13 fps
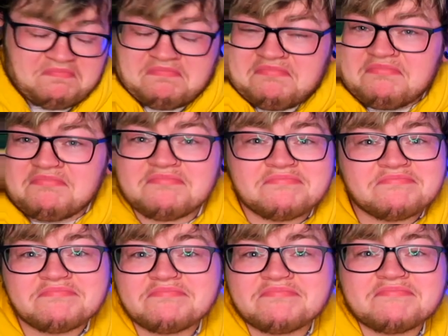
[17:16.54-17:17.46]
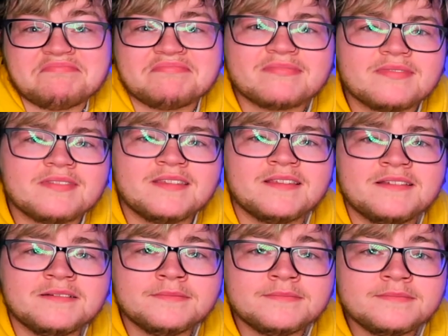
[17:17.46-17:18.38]

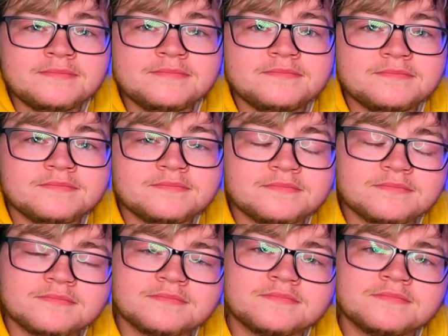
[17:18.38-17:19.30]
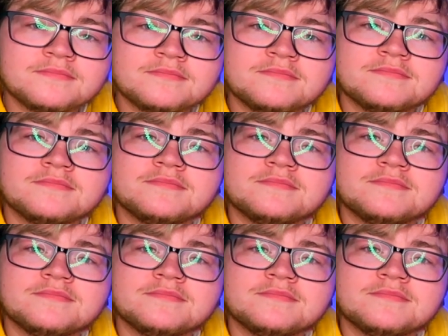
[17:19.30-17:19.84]
(silent)